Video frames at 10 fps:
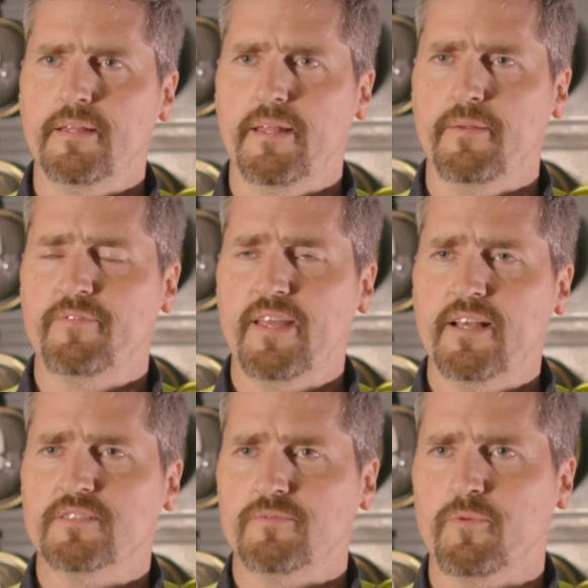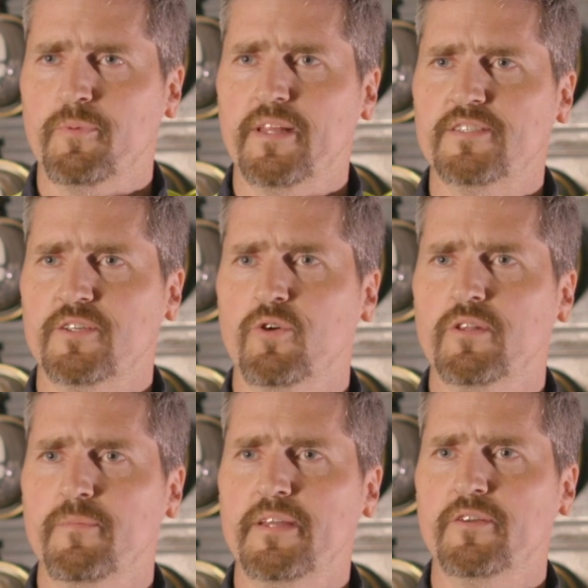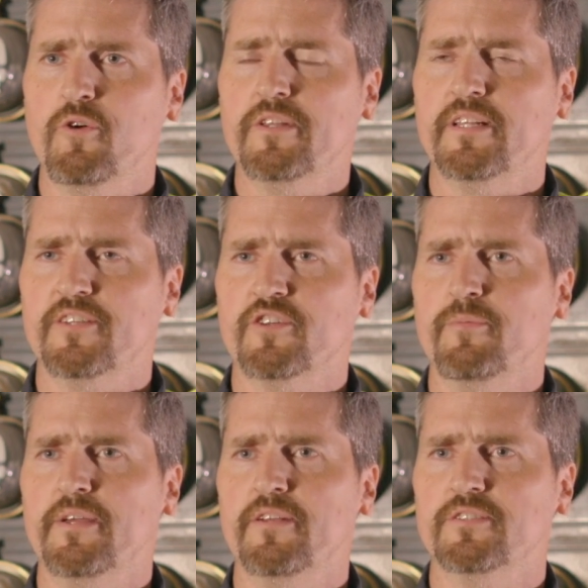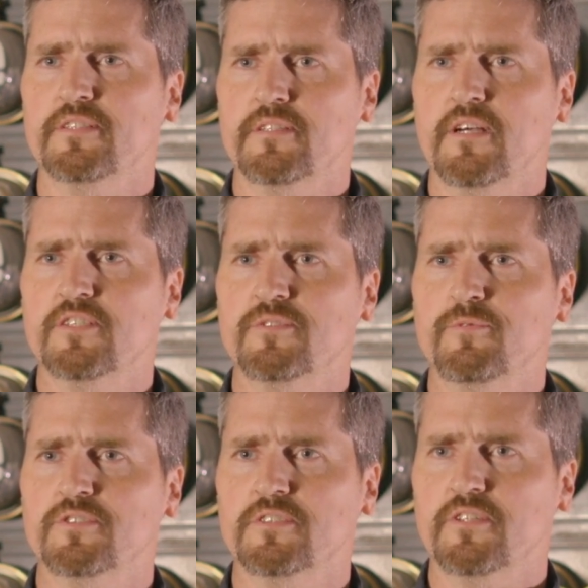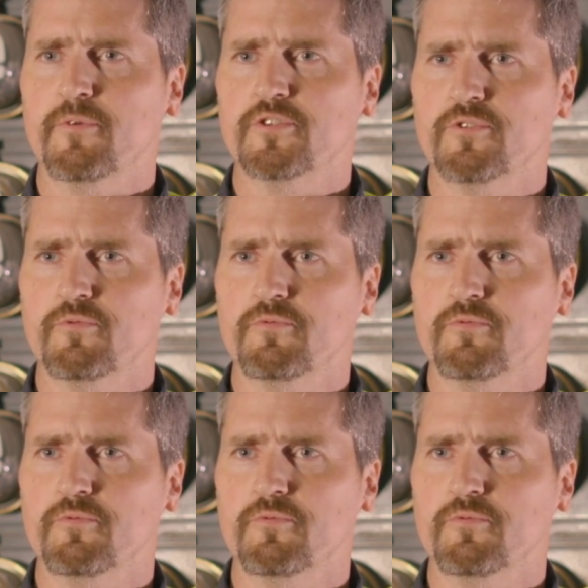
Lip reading: It entails replacing all the electrical meters in customers and commercial